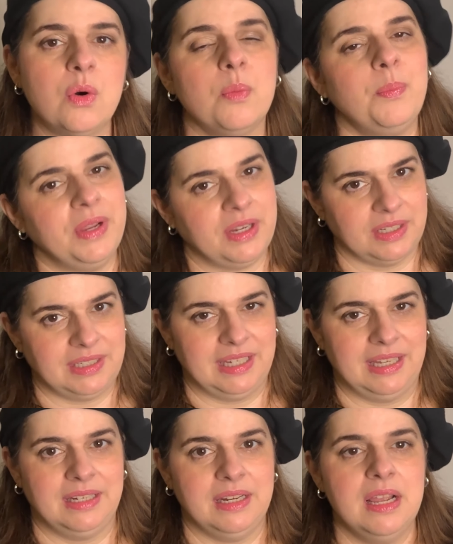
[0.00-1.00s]
or
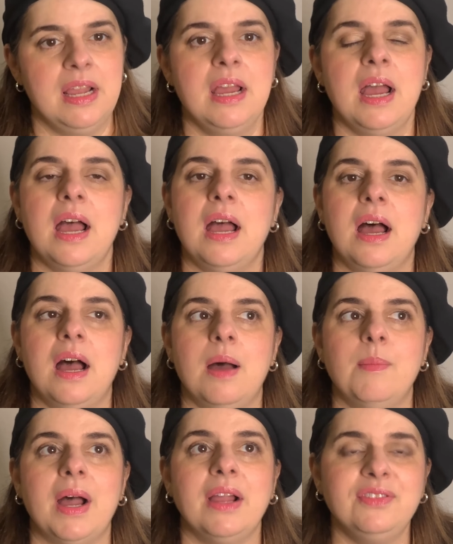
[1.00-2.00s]
Picketton.
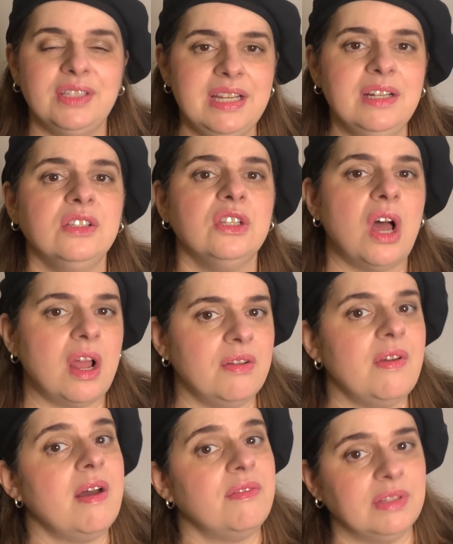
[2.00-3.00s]
I've seen a lot
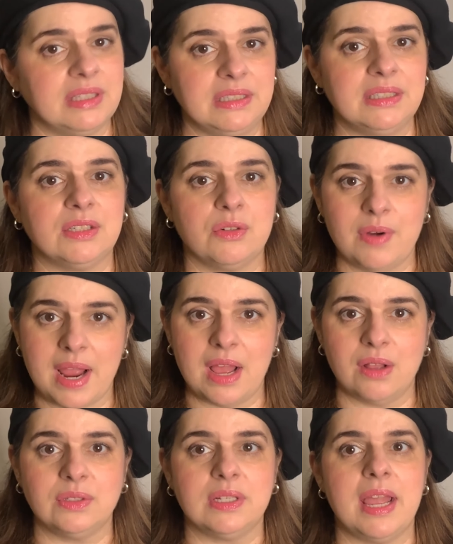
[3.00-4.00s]
of Evelyns
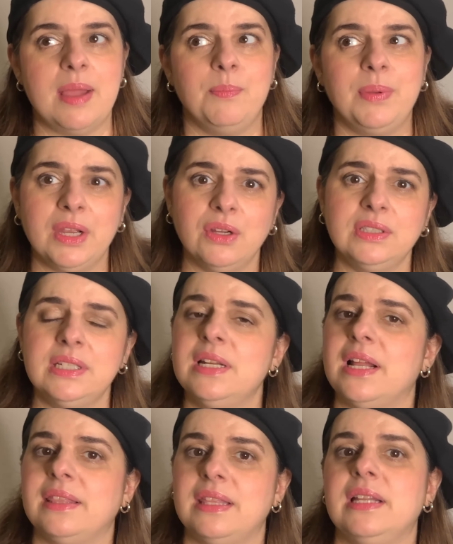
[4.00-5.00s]
around, and Picketton
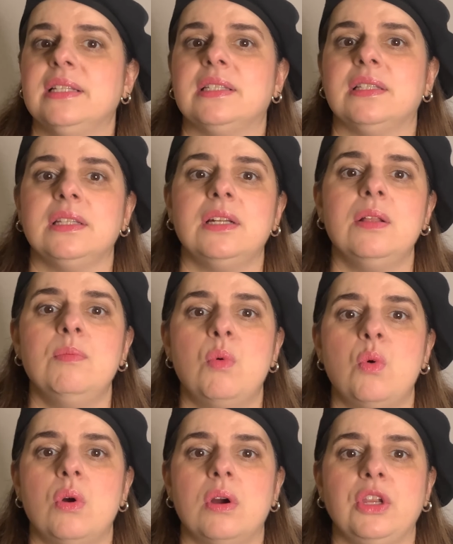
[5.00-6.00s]
I think is a little
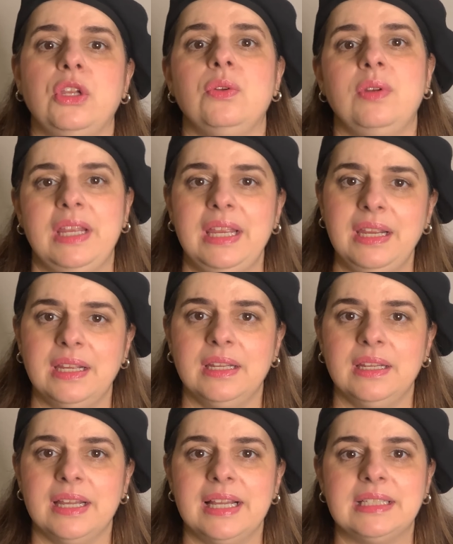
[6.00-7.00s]
more unique.
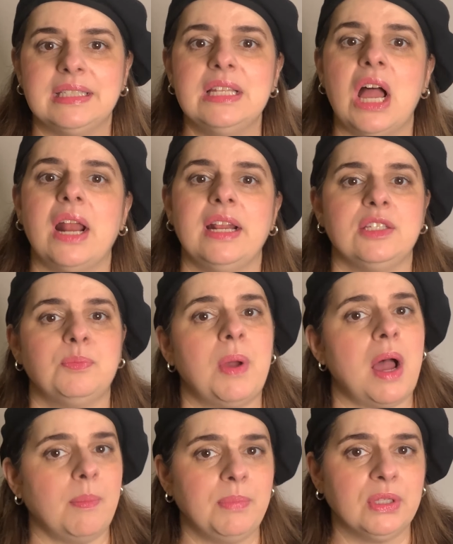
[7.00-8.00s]
It's not as
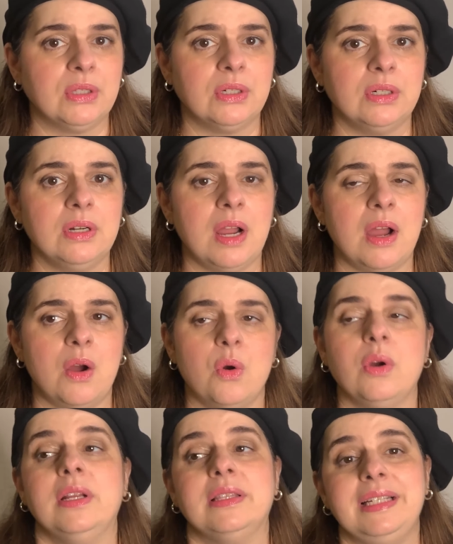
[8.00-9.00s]
popular,
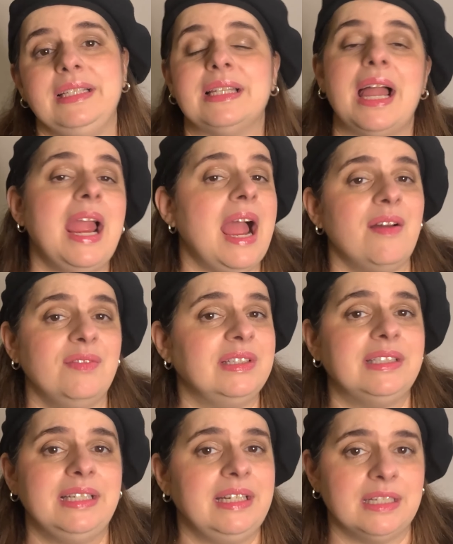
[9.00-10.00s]
or at least I
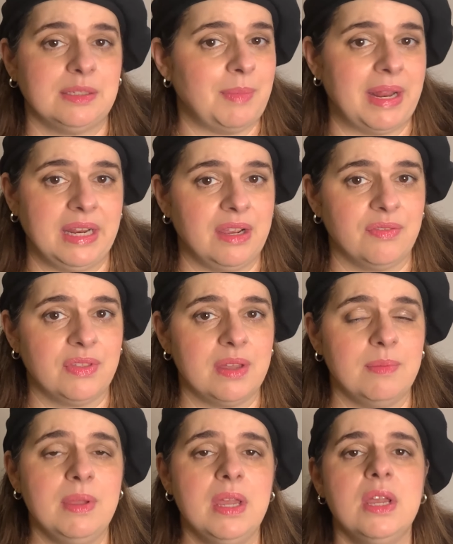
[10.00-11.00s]
haven't seen as many of
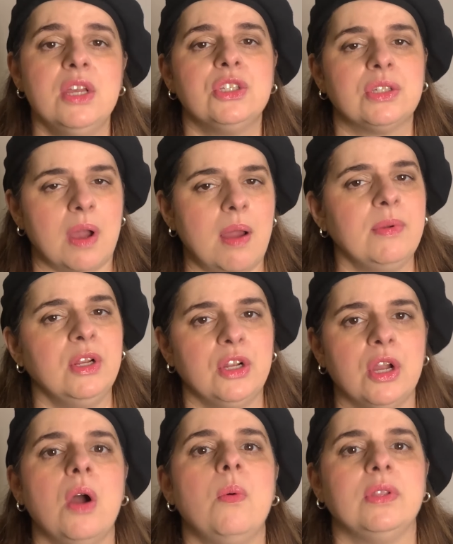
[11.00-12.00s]
them. So I'm going to
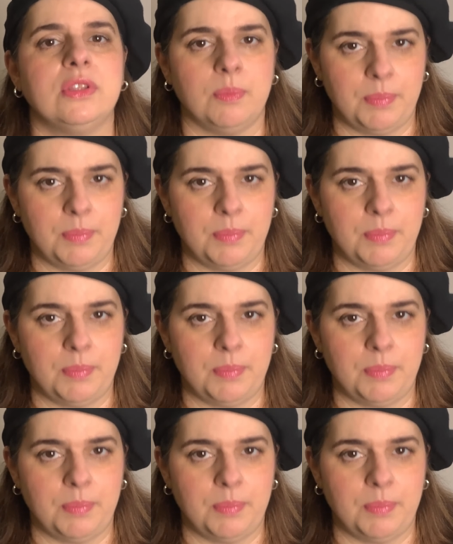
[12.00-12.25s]
go with the